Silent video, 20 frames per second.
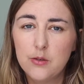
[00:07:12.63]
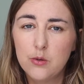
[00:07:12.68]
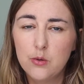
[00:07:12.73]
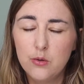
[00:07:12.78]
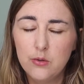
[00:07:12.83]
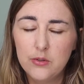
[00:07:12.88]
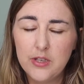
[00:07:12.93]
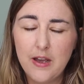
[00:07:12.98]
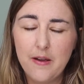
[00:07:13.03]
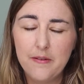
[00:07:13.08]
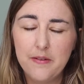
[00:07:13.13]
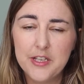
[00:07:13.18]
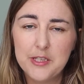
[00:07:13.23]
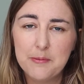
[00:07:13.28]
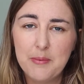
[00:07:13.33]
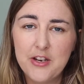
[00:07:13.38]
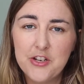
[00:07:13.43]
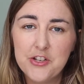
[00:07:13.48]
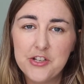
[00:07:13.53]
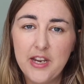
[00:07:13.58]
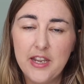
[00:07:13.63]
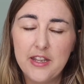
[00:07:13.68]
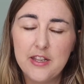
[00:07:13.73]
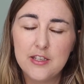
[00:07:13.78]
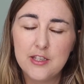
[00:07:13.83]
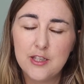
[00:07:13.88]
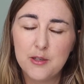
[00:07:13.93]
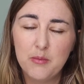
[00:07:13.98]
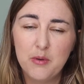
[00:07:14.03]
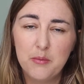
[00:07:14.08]
to cool down, especially in
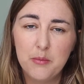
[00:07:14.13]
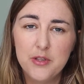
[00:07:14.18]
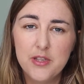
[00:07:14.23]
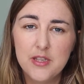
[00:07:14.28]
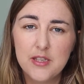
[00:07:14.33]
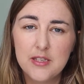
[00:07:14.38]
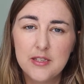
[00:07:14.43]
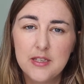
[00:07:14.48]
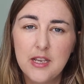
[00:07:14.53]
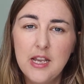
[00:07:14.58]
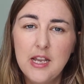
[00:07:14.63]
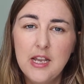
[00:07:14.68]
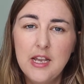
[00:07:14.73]
the summer months.